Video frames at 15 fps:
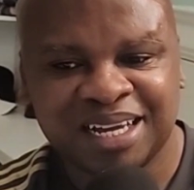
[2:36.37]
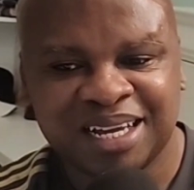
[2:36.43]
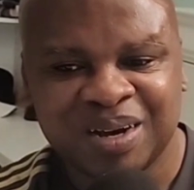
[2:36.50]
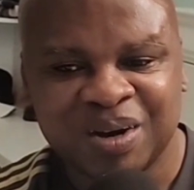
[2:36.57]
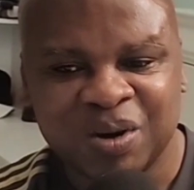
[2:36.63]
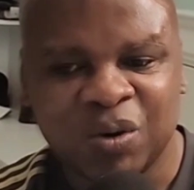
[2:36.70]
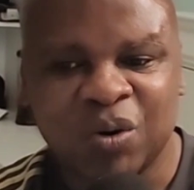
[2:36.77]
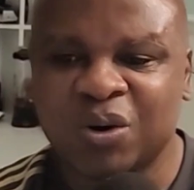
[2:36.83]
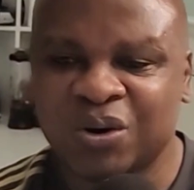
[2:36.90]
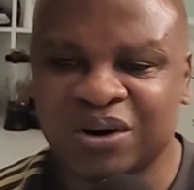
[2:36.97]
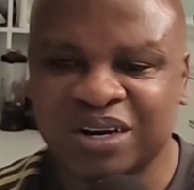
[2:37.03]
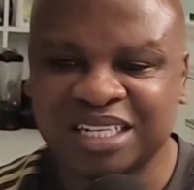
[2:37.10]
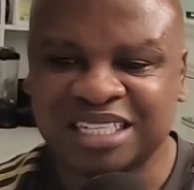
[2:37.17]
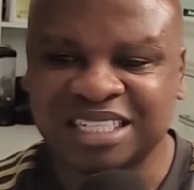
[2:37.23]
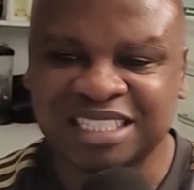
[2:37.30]
Or
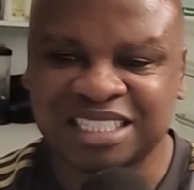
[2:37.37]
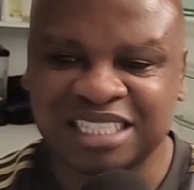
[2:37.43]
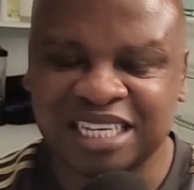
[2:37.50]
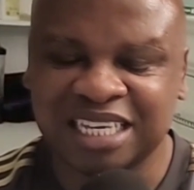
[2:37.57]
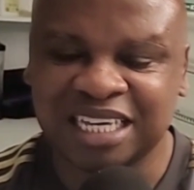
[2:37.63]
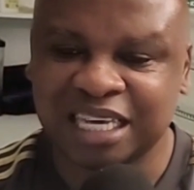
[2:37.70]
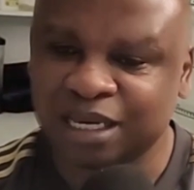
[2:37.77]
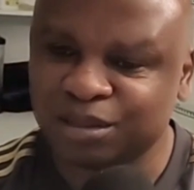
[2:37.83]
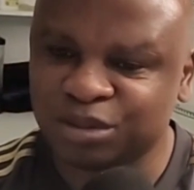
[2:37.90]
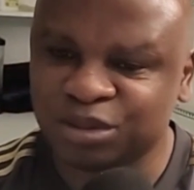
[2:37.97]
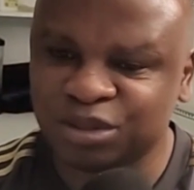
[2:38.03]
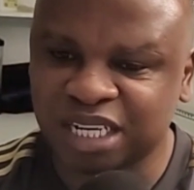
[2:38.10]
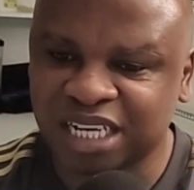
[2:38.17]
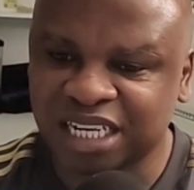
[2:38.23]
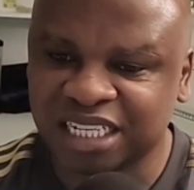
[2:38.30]
it is the Caps
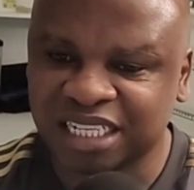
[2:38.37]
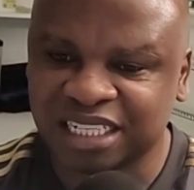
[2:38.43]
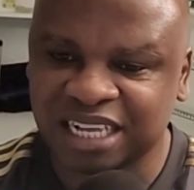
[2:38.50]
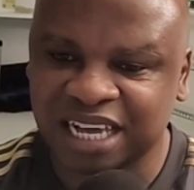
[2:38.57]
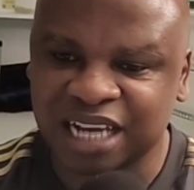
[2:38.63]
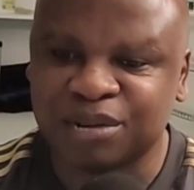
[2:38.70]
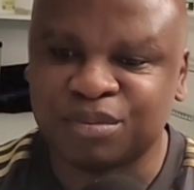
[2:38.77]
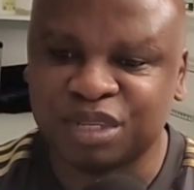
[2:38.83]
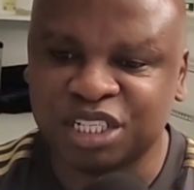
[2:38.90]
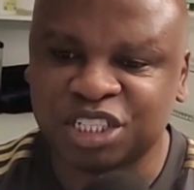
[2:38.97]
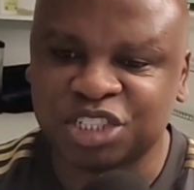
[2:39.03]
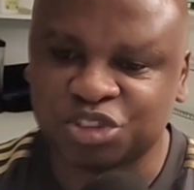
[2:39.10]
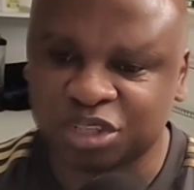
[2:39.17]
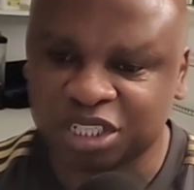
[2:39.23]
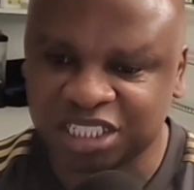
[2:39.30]
United
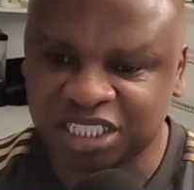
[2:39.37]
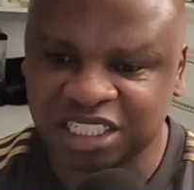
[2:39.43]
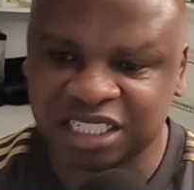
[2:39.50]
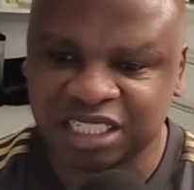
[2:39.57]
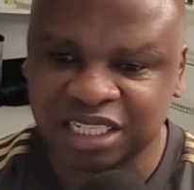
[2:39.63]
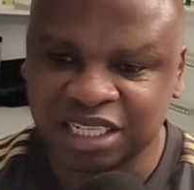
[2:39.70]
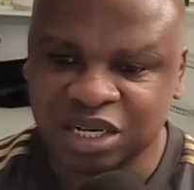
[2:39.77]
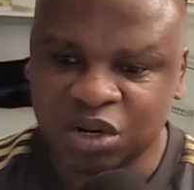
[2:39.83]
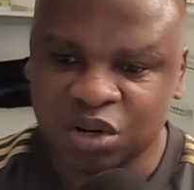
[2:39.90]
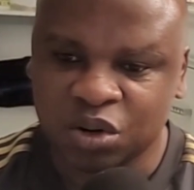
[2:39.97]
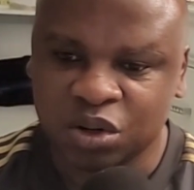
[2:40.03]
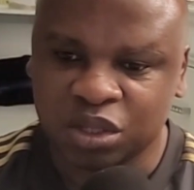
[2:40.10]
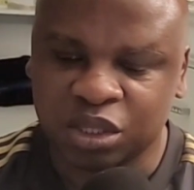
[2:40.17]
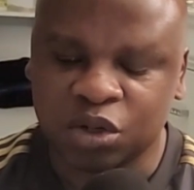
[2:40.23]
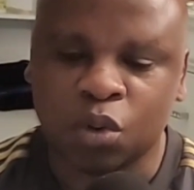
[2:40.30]
administration,
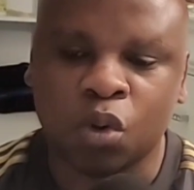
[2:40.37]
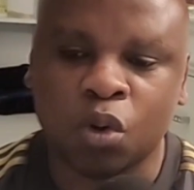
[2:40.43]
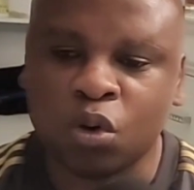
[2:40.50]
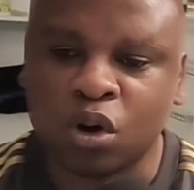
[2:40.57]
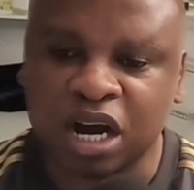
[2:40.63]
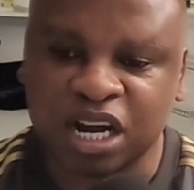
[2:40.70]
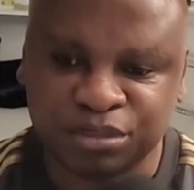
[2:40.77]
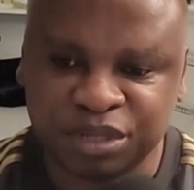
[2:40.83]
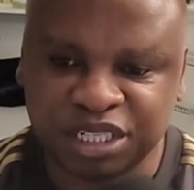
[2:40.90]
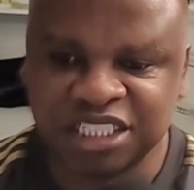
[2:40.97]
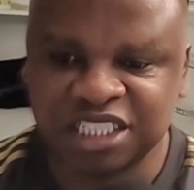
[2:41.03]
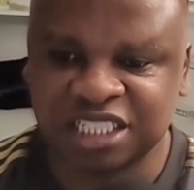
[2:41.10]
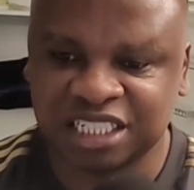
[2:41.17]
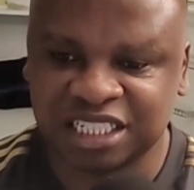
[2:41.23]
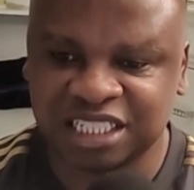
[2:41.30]
the whole
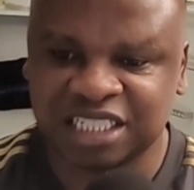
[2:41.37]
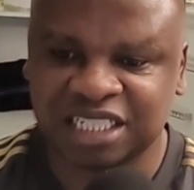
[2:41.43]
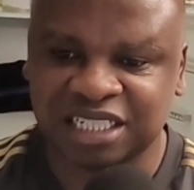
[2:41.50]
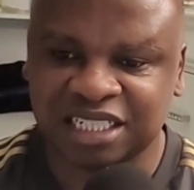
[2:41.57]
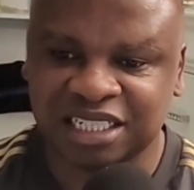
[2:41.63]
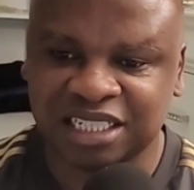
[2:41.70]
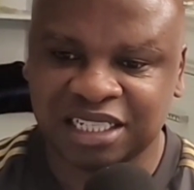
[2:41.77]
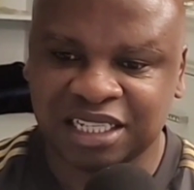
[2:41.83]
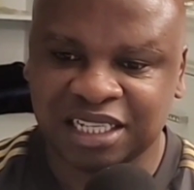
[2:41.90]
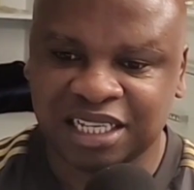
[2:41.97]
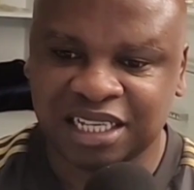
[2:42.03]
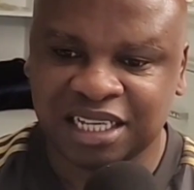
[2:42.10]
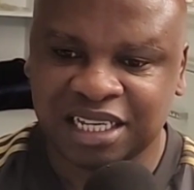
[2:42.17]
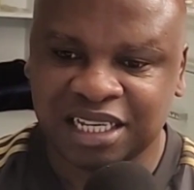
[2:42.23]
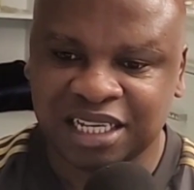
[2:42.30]
administration?
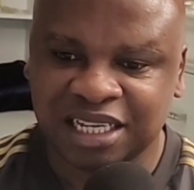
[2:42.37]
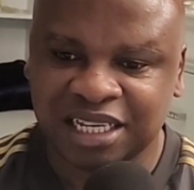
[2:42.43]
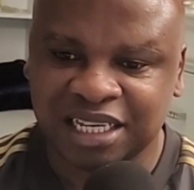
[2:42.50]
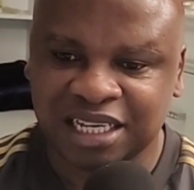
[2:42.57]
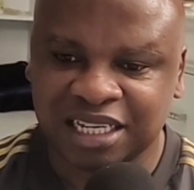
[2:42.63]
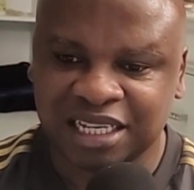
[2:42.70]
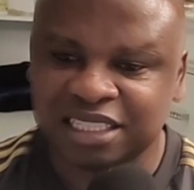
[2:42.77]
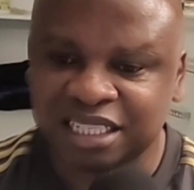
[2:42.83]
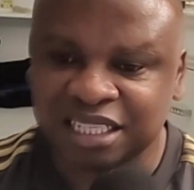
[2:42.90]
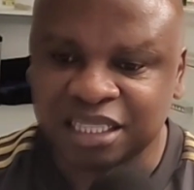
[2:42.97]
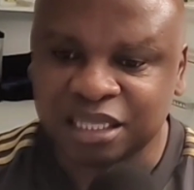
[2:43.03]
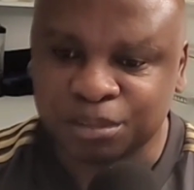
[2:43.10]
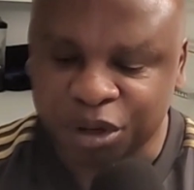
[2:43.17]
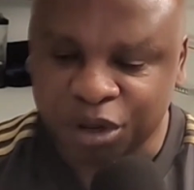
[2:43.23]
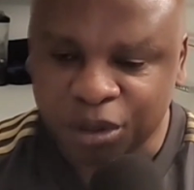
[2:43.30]
Is it the
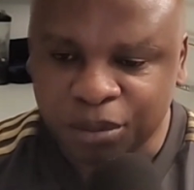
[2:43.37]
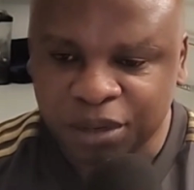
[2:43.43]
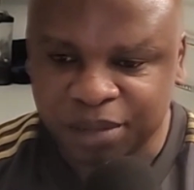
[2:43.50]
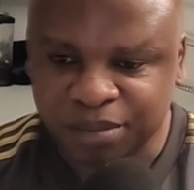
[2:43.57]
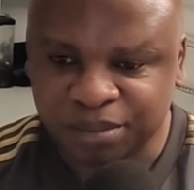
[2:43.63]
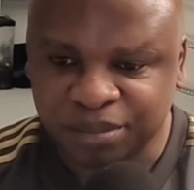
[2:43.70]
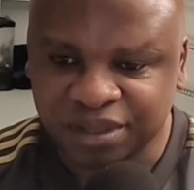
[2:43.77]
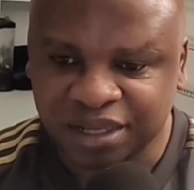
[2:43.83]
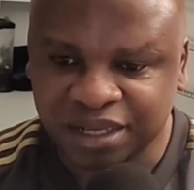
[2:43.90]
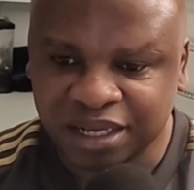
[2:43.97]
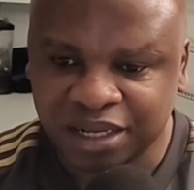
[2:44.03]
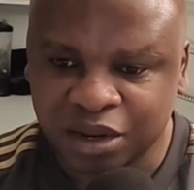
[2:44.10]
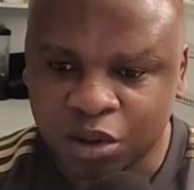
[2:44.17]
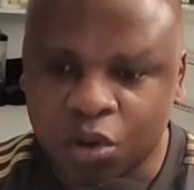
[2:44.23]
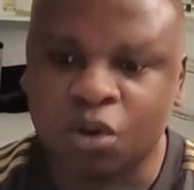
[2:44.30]
problem?
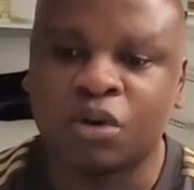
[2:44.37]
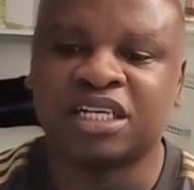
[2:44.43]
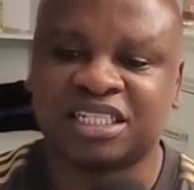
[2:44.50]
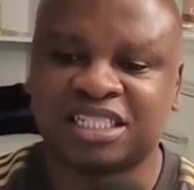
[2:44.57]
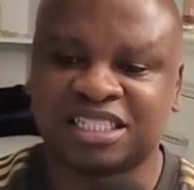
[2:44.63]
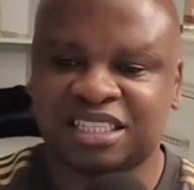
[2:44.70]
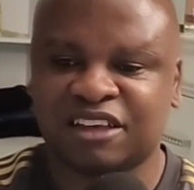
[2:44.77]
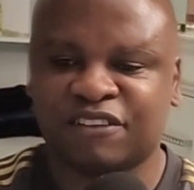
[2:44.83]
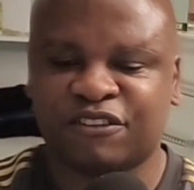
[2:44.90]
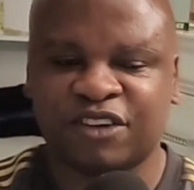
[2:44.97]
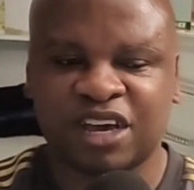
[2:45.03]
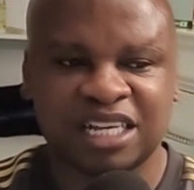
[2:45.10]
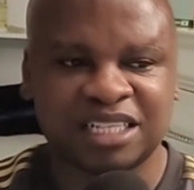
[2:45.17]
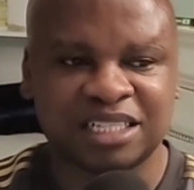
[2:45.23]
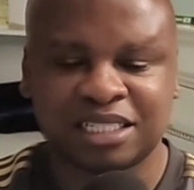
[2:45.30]
Or it is the
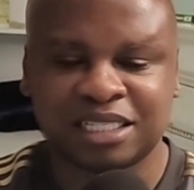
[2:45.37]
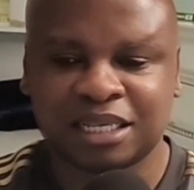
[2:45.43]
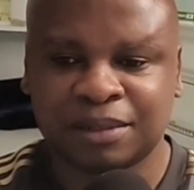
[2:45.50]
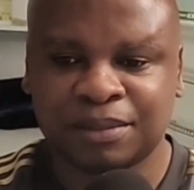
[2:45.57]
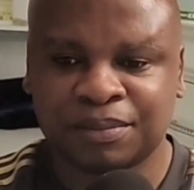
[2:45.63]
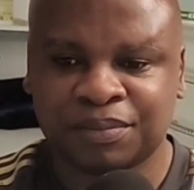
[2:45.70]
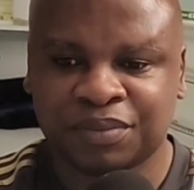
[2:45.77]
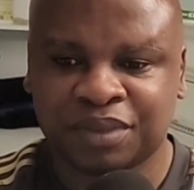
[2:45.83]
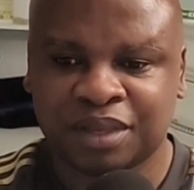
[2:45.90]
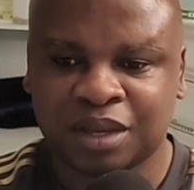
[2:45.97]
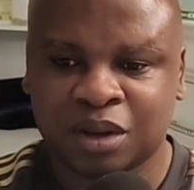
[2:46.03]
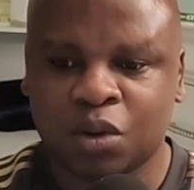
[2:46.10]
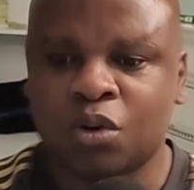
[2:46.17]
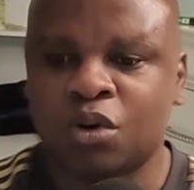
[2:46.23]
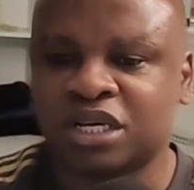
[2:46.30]
fans?
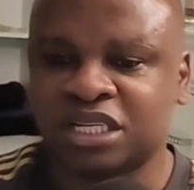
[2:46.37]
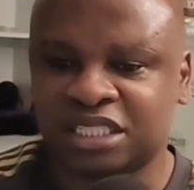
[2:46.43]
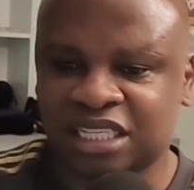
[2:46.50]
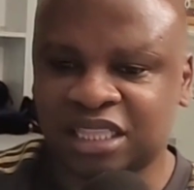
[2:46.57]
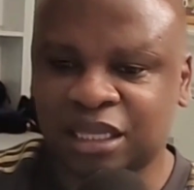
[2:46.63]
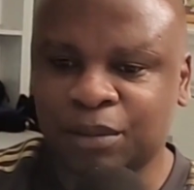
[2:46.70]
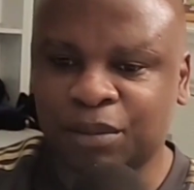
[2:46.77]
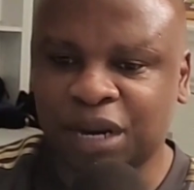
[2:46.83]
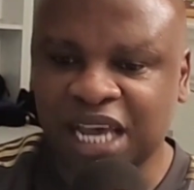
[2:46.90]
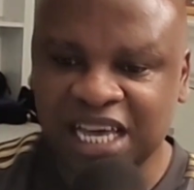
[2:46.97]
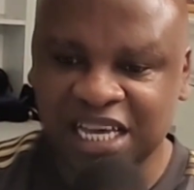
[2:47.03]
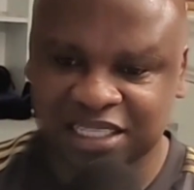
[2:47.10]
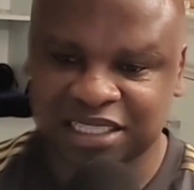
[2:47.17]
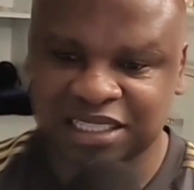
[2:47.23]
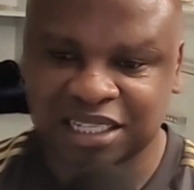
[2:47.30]
Or is it the
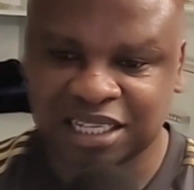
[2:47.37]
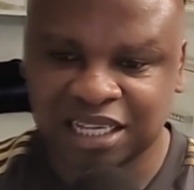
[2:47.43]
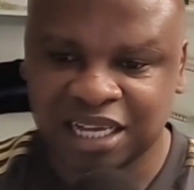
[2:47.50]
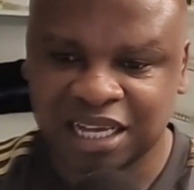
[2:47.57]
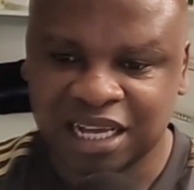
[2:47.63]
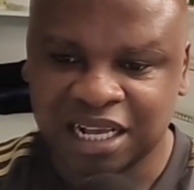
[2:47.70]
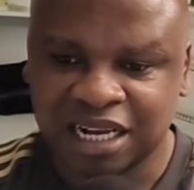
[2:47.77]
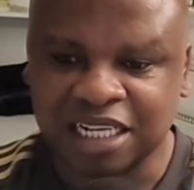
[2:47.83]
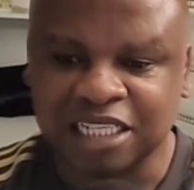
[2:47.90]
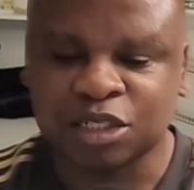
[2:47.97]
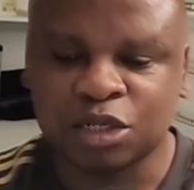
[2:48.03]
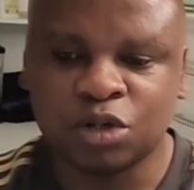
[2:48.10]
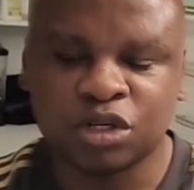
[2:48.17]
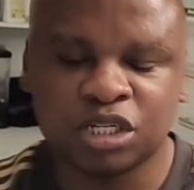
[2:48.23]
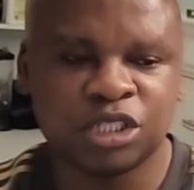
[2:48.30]
players?
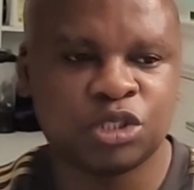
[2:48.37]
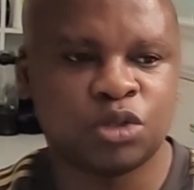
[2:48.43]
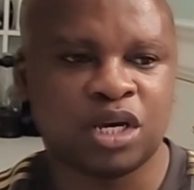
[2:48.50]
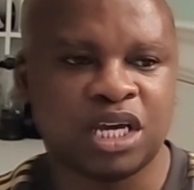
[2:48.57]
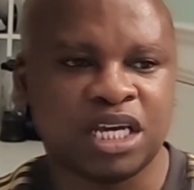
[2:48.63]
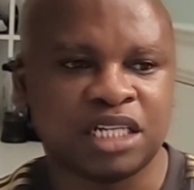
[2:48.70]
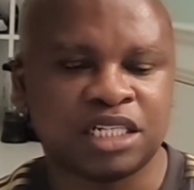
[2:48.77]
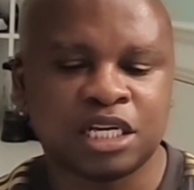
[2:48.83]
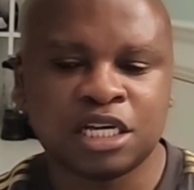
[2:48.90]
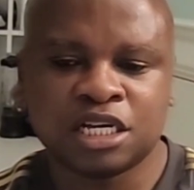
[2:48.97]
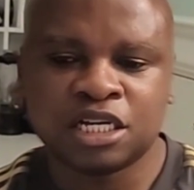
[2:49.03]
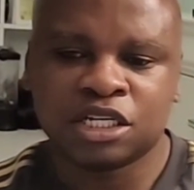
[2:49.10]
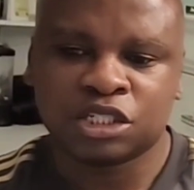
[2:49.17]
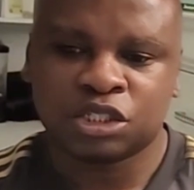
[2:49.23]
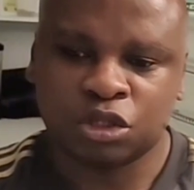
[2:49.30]
Let's look into it.
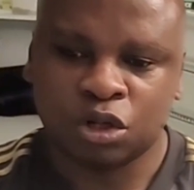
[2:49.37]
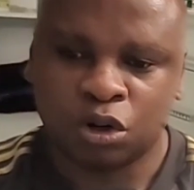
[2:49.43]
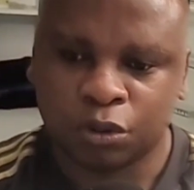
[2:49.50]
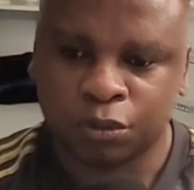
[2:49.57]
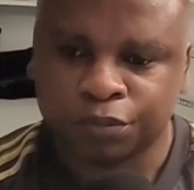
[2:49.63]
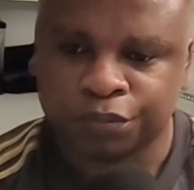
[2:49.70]
So